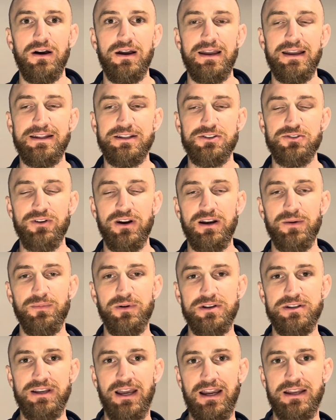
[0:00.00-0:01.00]
It's trying to
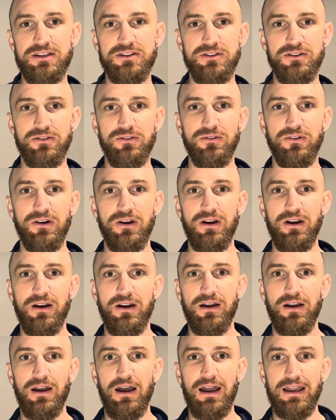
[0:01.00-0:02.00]
protect you
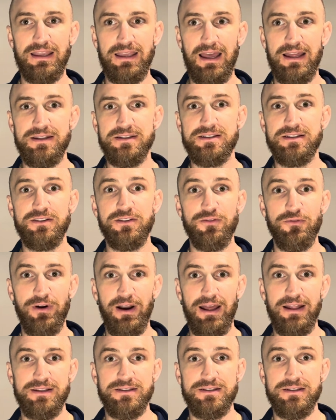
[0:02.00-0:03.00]
against
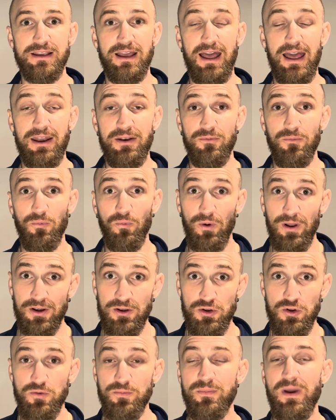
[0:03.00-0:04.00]
threats. And when
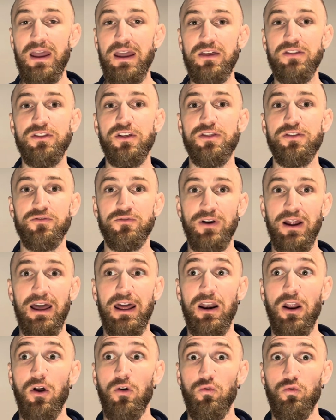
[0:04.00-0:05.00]
you make the
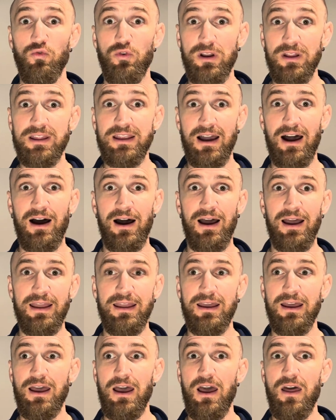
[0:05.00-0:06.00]
threat really
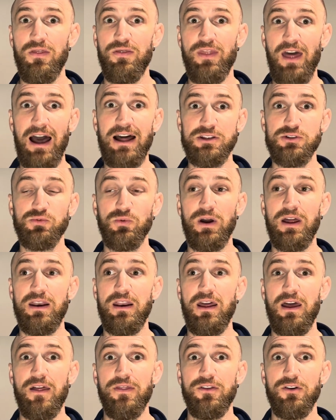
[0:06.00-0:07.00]
high, that's
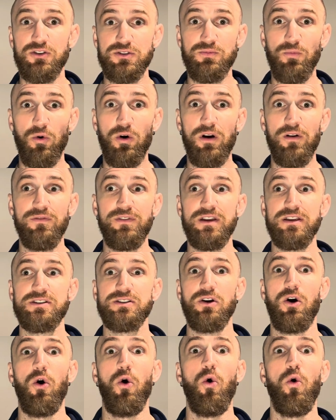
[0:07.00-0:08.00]
when there's more of
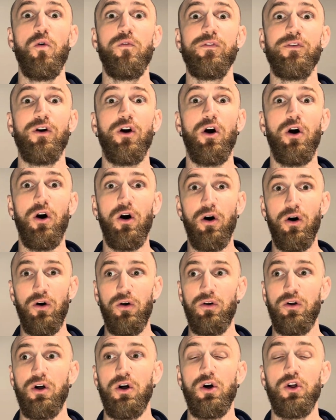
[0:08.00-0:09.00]
this
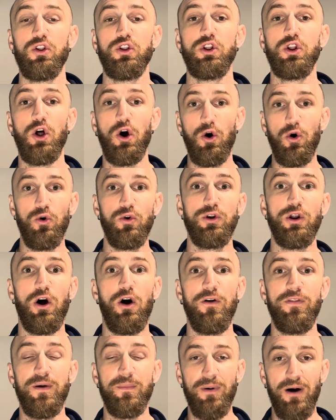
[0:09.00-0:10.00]
overall load
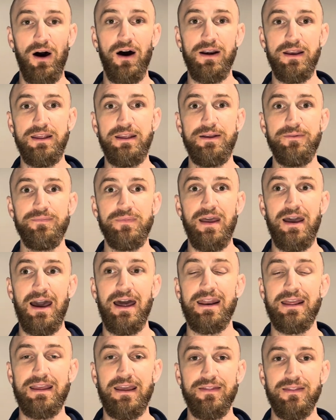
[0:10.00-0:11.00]
on the body.
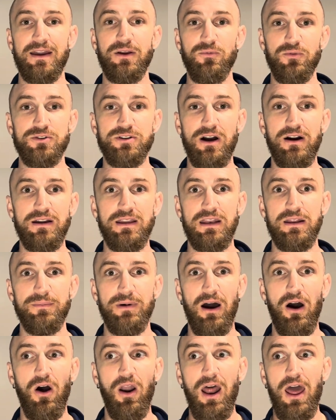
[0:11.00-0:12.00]
And again, like we're talking
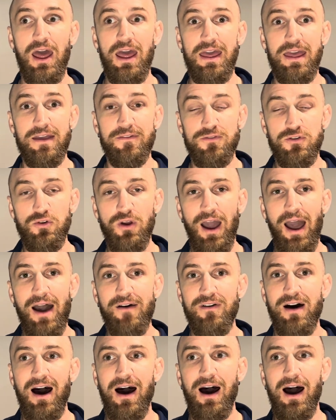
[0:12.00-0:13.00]
about, if you
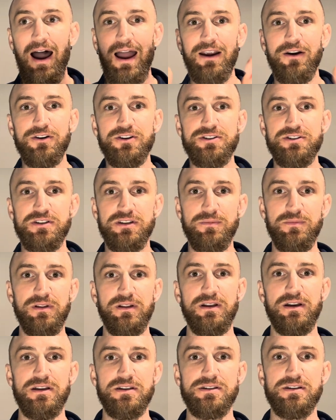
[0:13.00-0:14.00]
have a higher
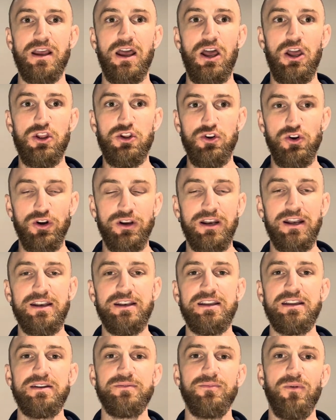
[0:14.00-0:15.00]
stimulus, you're going to
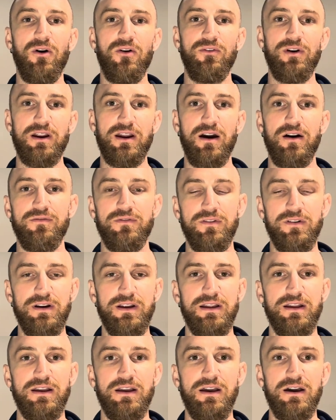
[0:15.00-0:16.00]
need more recovery.